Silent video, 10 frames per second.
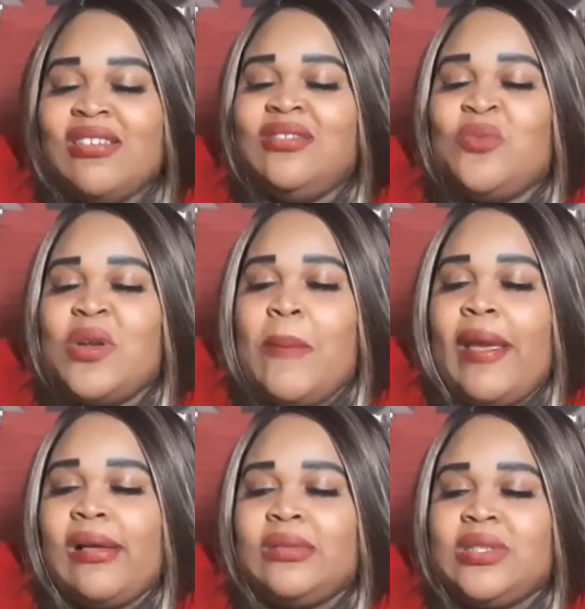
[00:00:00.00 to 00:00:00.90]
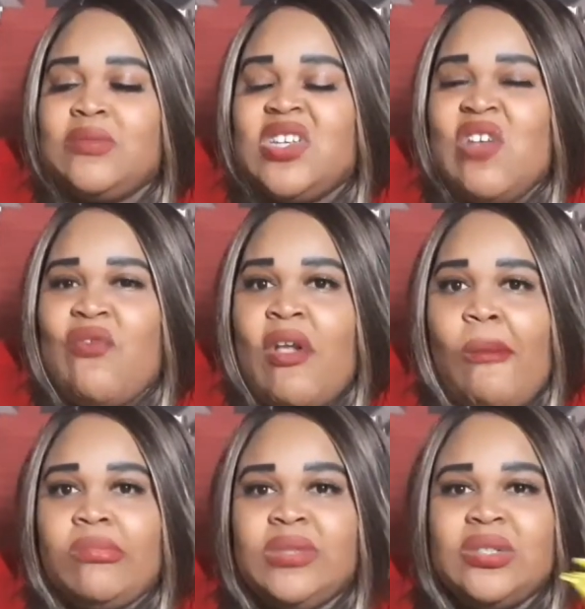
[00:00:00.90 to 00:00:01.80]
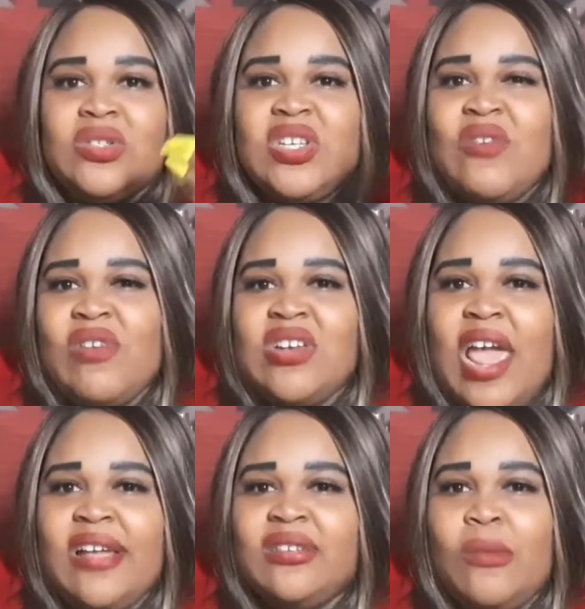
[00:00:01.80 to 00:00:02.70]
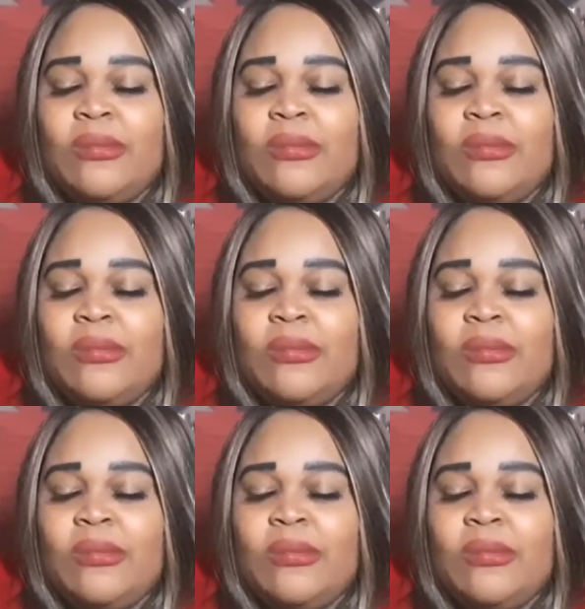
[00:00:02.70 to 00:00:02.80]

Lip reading: You want to pick up something different, different taste.